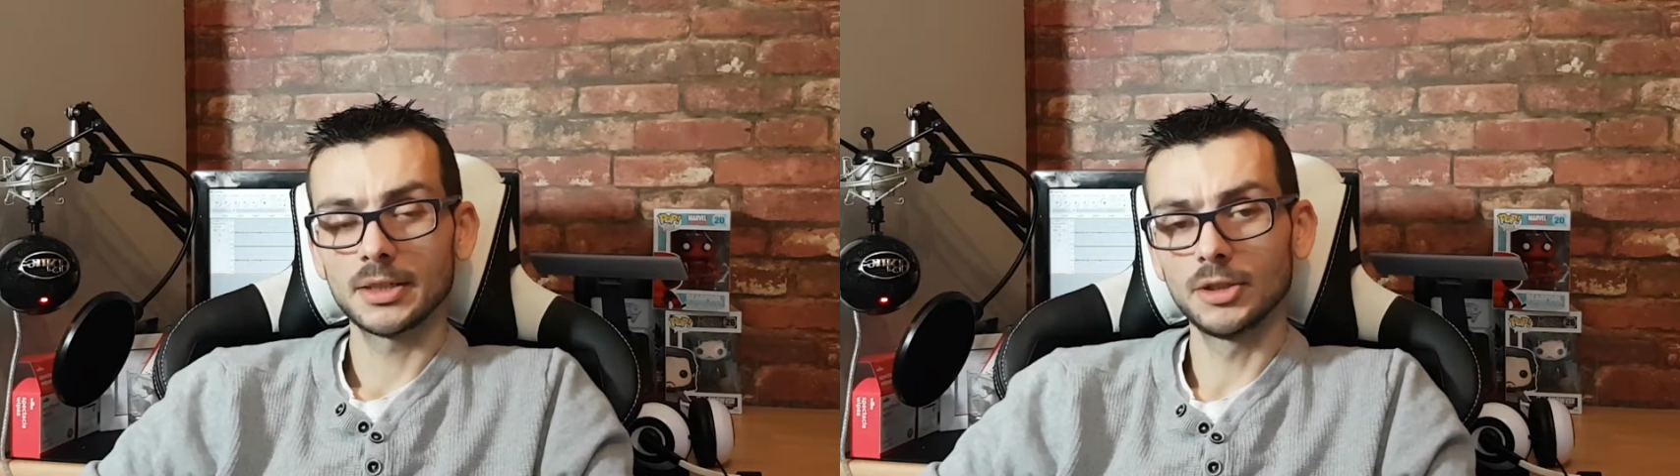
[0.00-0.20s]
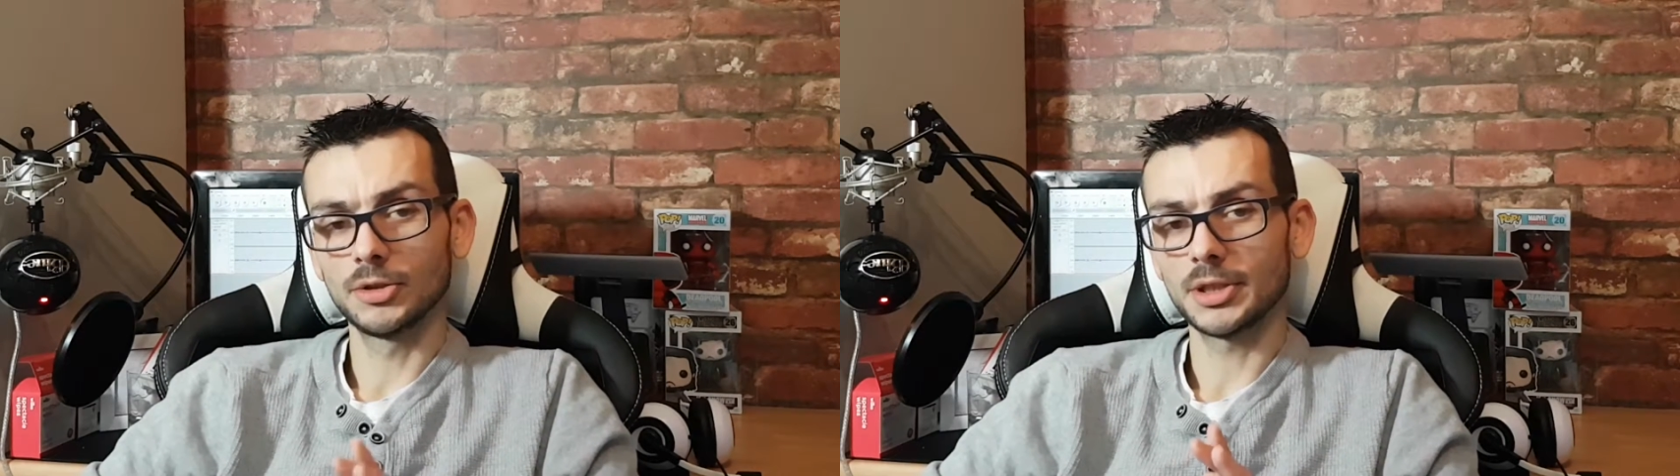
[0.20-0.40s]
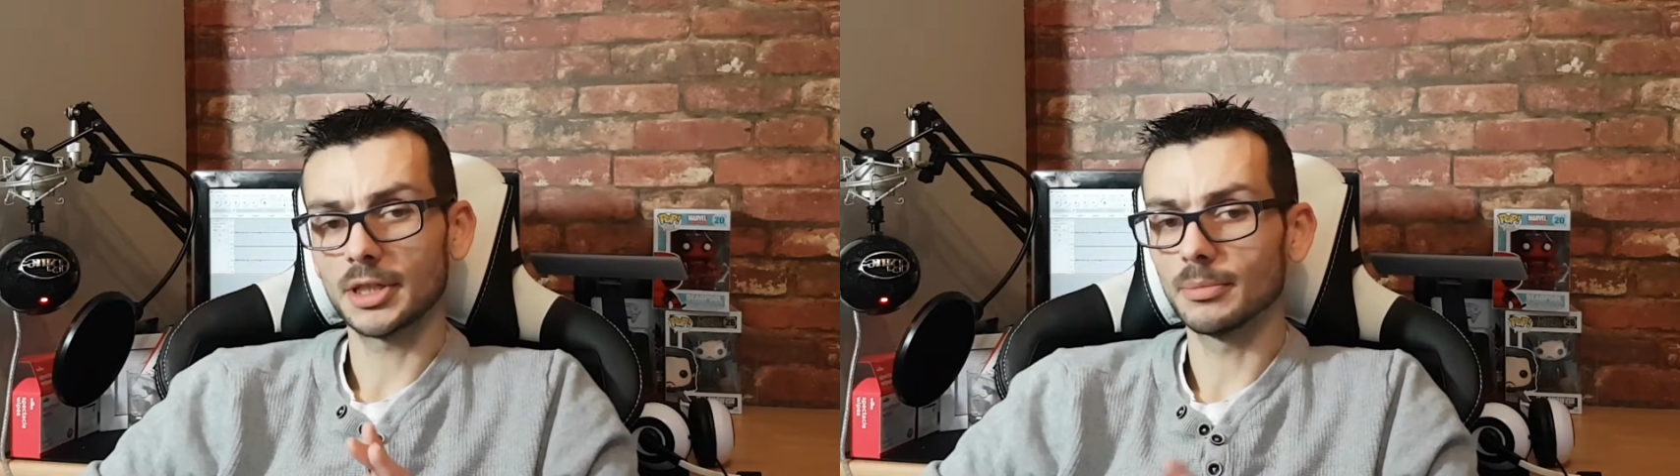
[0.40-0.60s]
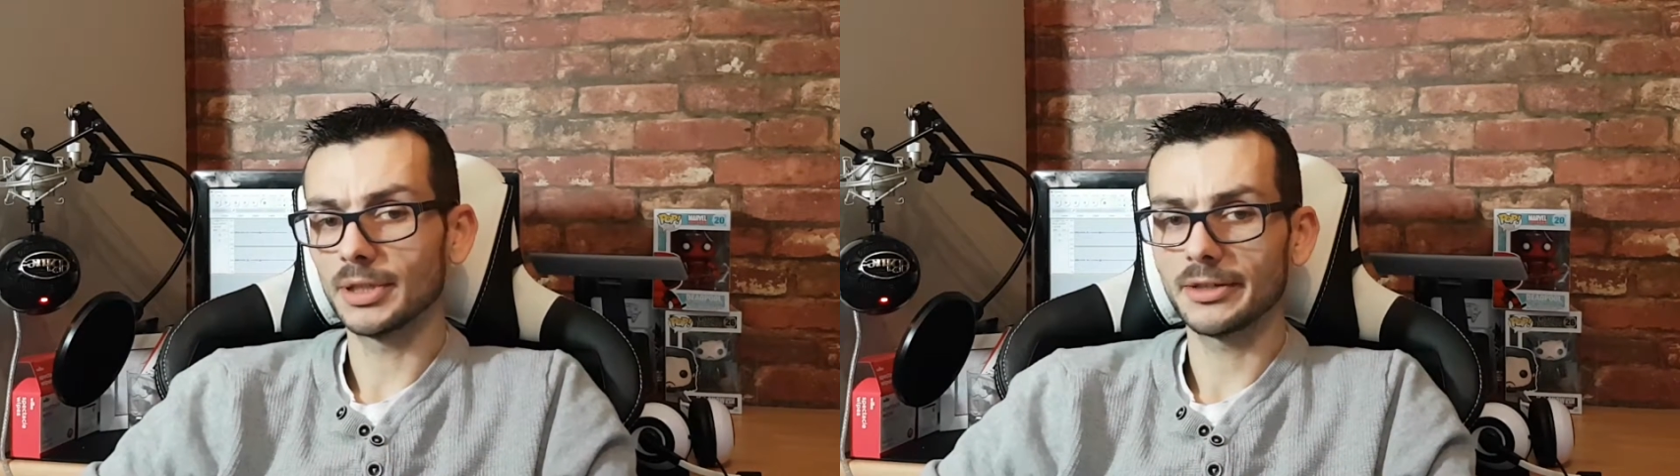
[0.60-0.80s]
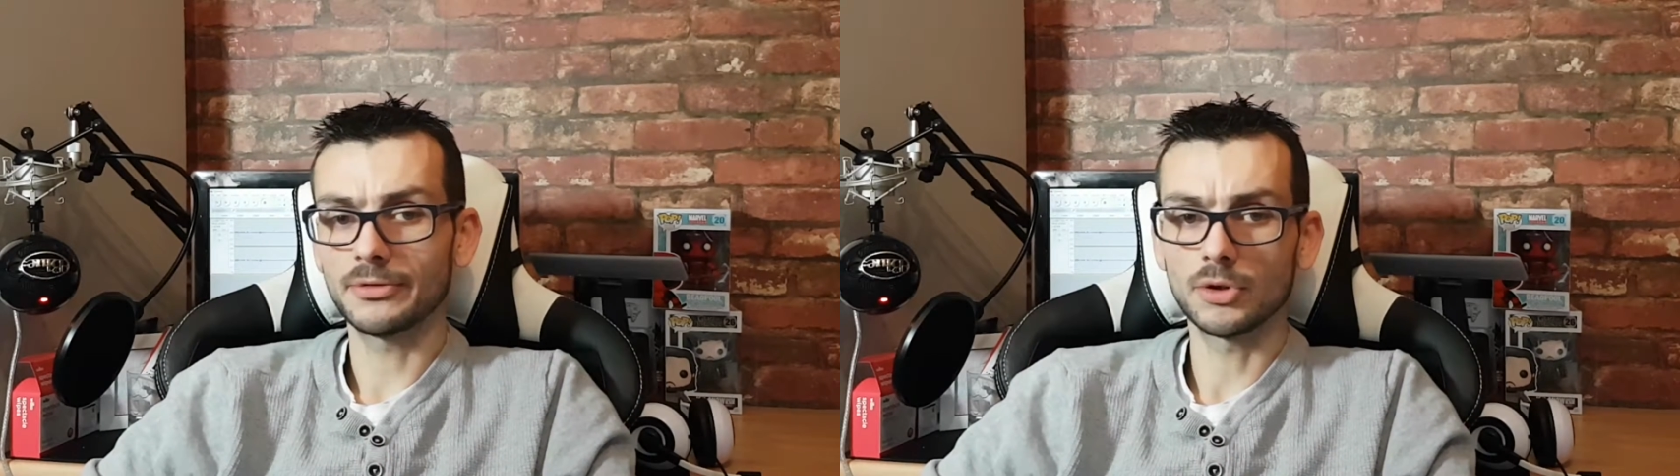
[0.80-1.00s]
you know you can
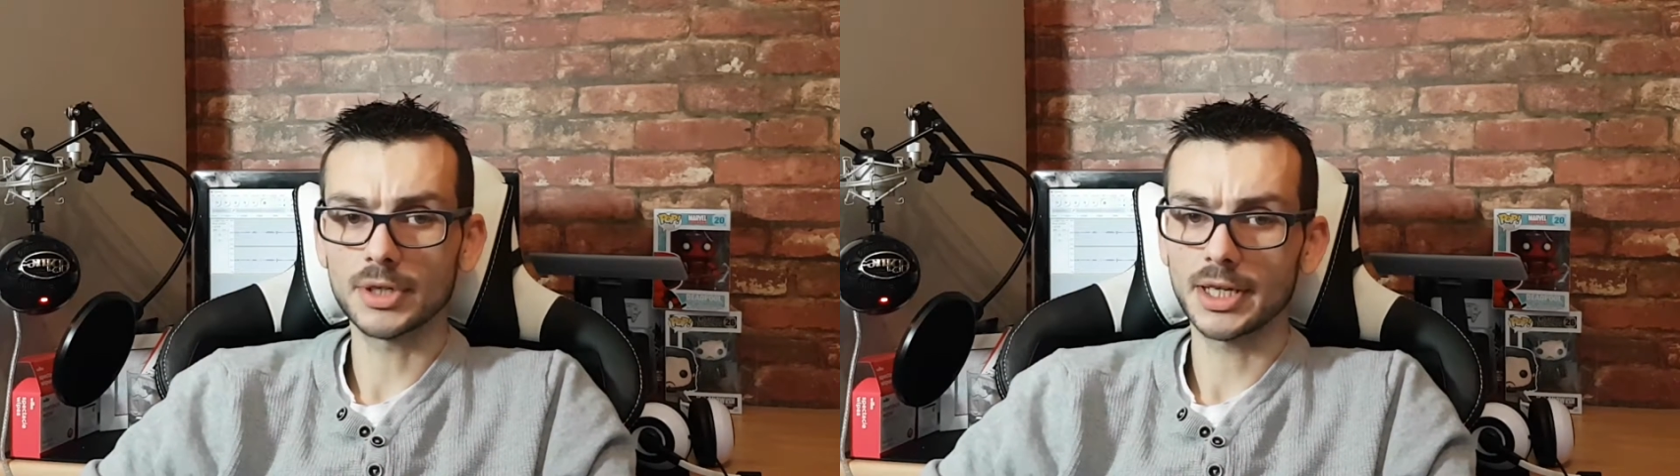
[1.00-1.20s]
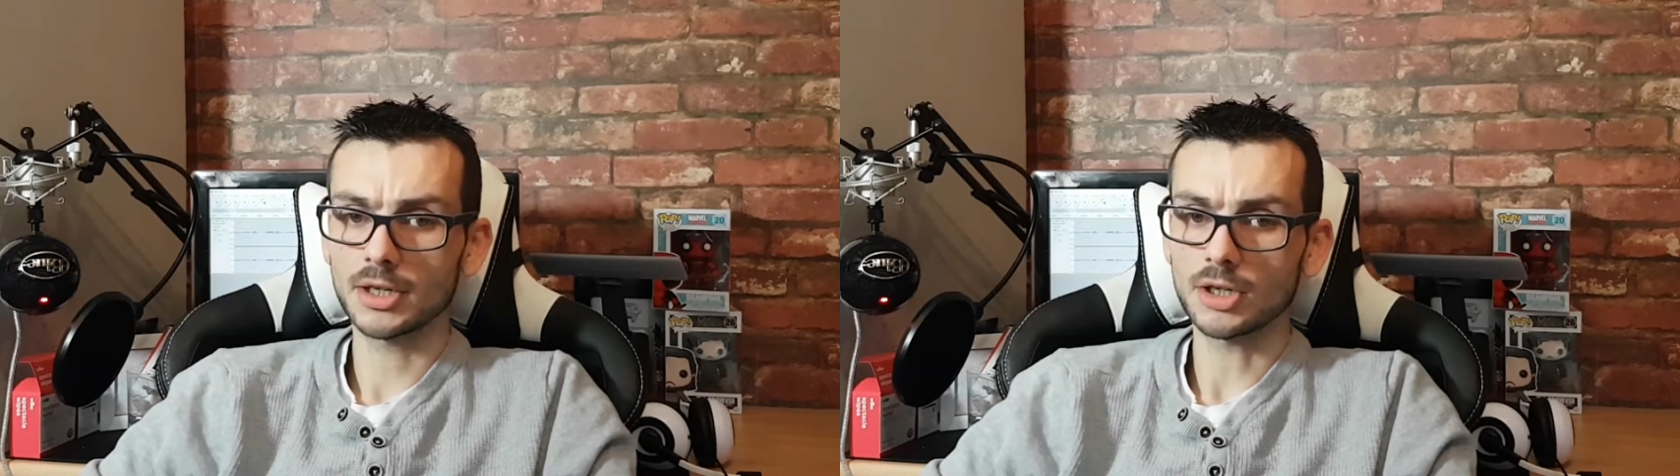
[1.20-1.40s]
play 4K